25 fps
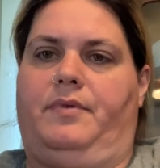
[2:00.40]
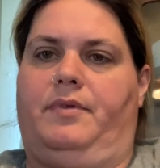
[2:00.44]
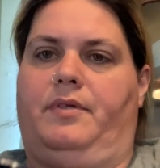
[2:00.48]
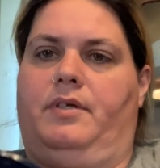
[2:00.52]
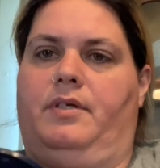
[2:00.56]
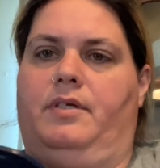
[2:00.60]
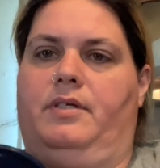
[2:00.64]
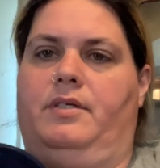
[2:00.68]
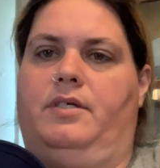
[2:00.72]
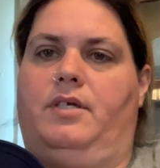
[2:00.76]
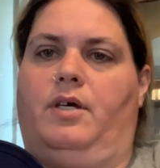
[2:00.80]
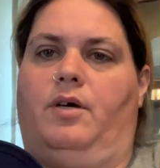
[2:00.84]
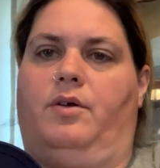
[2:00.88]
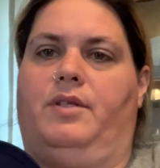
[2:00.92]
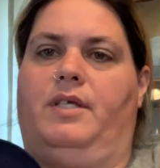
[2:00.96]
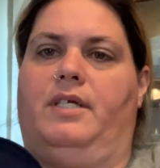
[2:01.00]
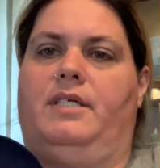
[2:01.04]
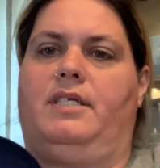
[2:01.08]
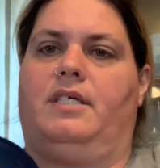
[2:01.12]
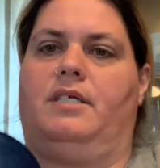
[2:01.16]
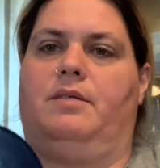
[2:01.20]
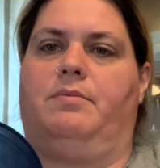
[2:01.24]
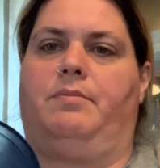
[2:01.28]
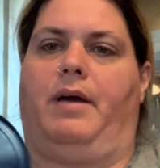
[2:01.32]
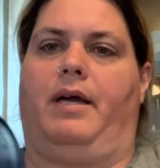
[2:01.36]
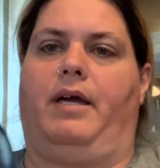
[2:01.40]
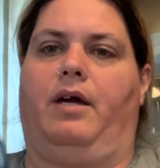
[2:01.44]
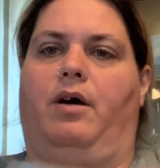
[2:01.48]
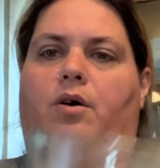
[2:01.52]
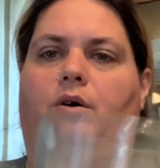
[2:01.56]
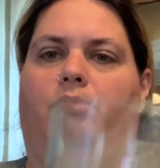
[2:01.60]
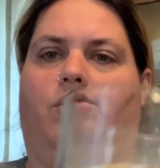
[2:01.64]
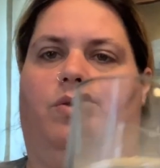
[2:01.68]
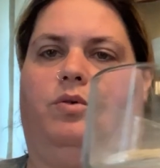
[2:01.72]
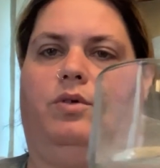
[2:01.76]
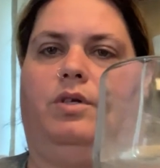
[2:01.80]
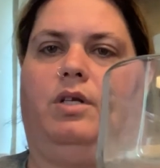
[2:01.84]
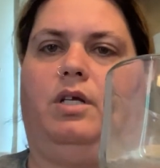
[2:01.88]
So this is my
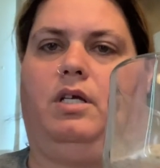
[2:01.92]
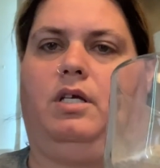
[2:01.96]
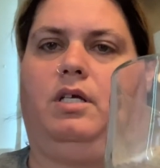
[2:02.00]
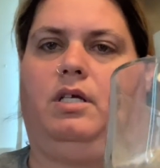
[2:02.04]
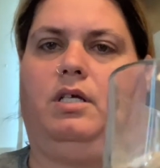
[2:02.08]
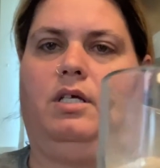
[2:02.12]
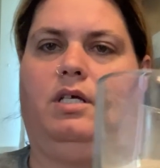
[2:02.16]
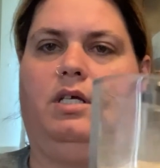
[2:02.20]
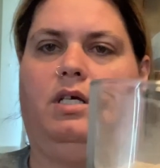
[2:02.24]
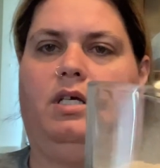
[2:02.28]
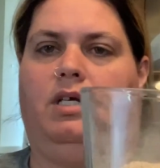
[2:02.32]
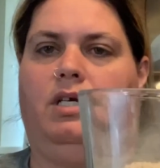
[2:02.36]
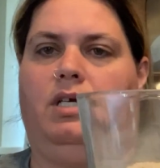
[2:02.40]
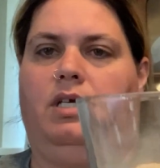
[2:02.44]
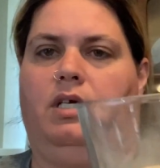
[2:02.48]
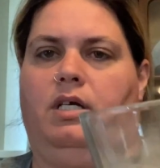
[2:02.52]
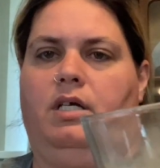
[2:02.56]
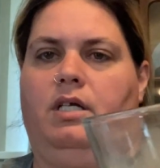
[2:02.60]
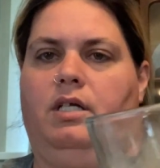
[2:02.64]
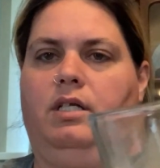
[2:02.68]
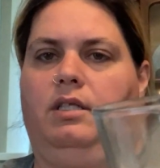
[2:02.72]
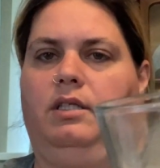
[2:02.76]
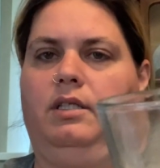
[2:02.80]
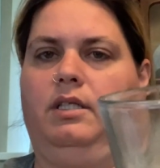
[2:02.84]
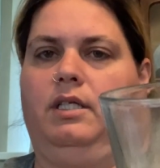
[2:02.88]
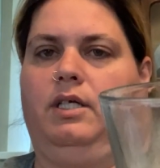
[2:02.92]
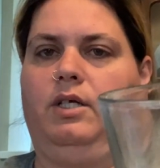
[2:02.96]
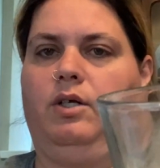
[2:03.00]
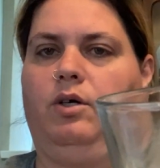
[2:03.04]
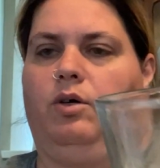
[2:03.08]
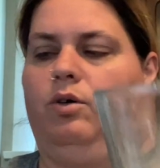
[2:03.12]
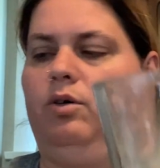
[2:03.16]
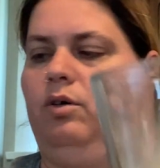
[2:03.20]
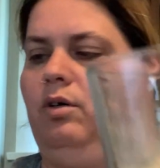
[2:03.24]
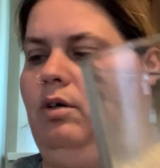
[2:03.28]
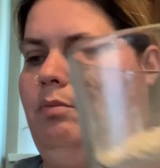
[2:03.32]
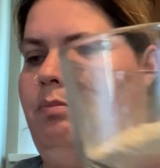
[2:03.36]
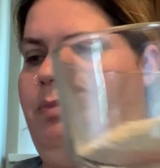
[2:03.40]
own
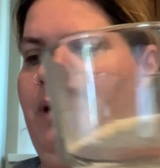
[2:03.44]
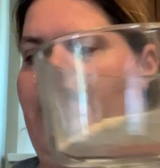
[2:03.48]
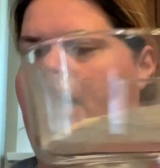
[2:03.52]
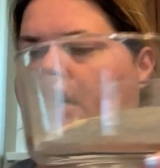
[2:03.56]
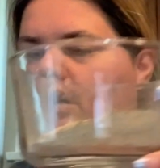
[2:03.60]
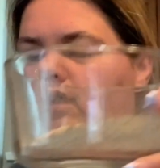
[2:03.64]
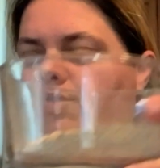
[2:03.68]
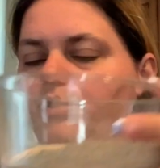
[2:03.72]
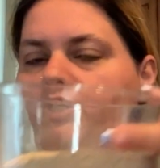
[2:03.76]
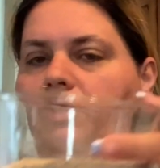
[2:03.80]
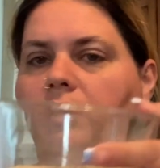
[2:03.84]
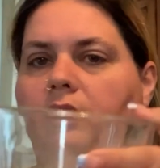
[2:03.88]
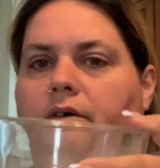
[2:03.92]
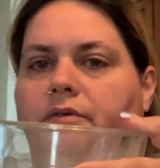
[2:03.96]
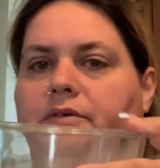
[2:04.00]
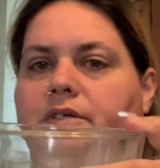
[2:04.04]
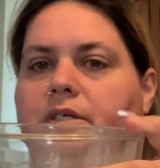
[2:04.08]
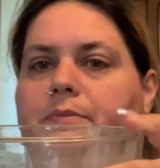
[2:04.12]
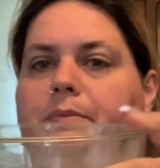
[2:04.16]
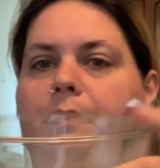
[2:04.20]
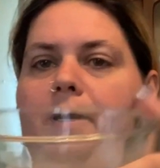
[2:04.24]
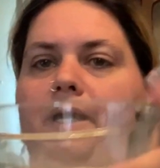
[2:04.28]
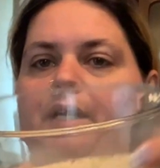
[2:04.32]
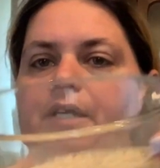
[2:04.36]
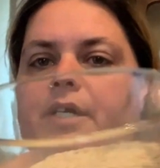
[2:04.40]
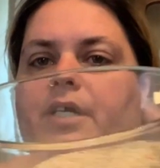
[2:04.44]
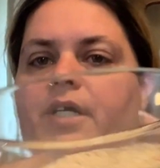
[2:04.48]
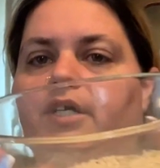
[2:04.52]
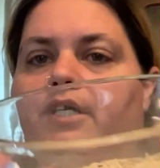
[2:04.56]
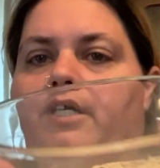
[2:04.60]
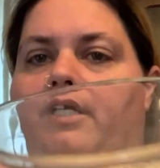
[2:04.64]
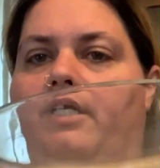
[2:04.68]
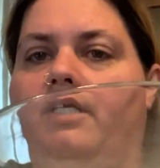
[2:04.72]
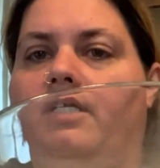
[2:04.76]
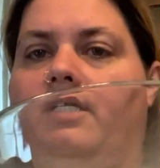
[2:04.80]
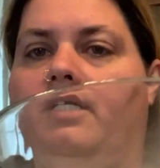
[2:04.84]
little pouch of Spiker